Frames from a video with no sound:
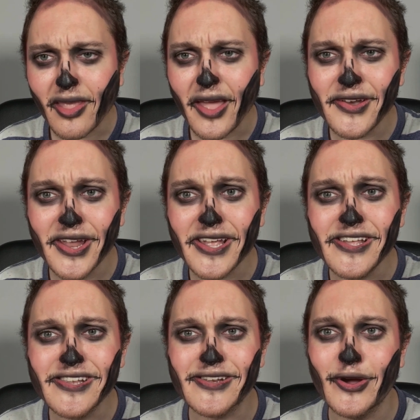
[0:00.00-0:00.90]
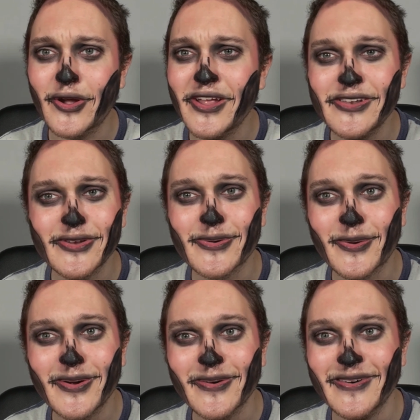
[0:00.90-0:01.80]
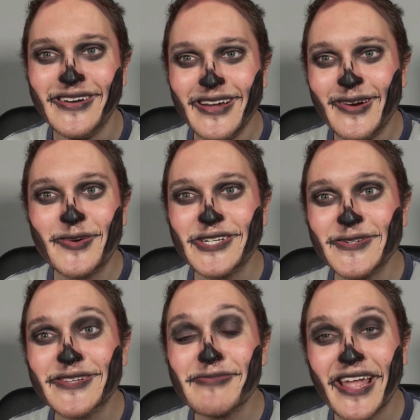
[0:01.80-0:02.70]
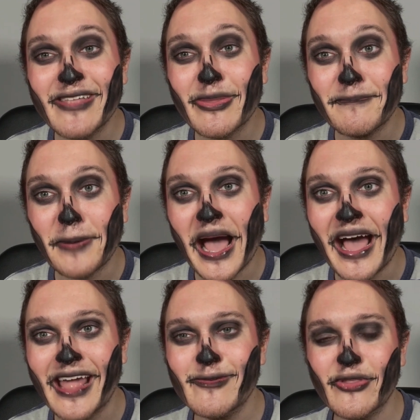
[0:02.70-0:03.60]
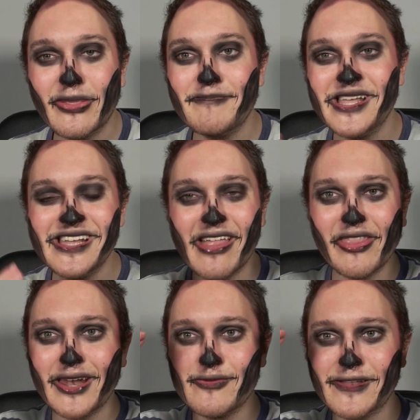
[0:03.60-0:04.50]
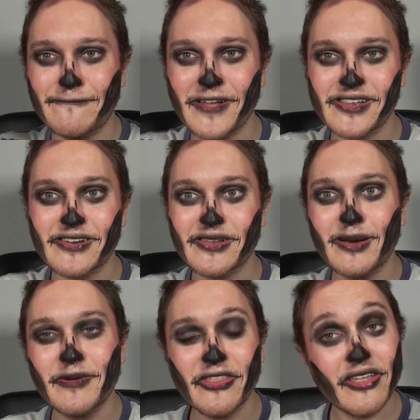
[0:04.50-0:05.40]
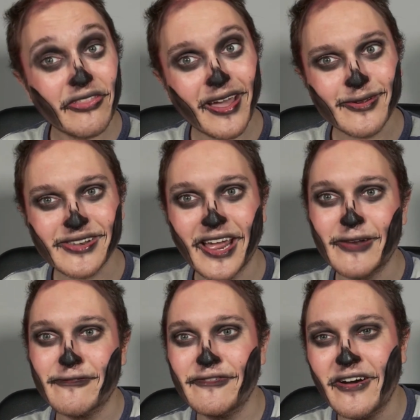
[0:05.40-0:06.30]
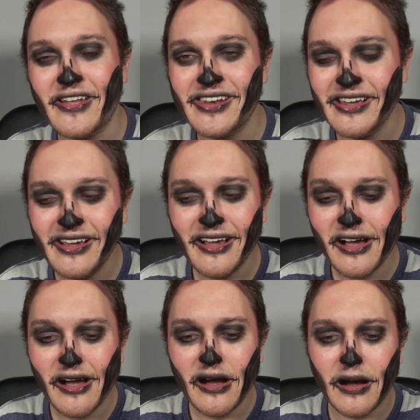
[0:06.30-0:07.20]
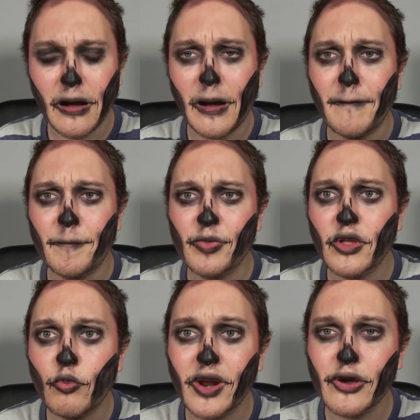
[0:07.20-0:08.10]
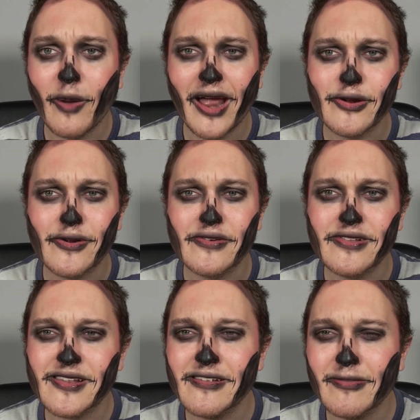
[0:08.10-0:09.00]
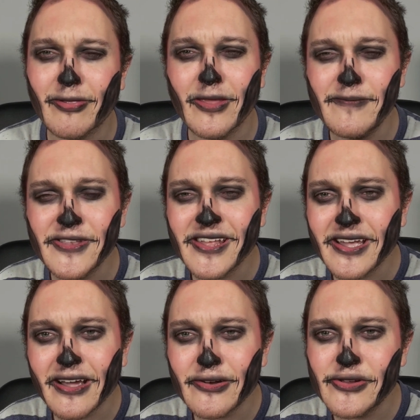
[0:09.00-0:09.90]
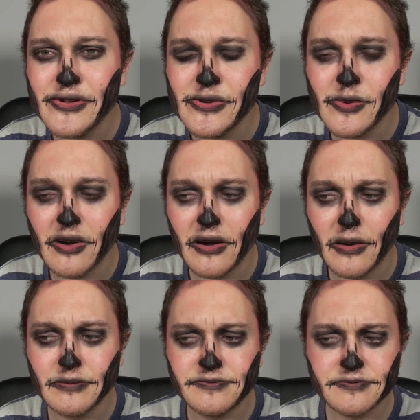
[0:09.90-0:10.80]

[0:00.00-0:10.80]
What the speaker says: Nikki's cooking tutorial, where she was making the pie with the meat, and then it was a face on top. I thought that was kind of fun. Widow had her lip sync to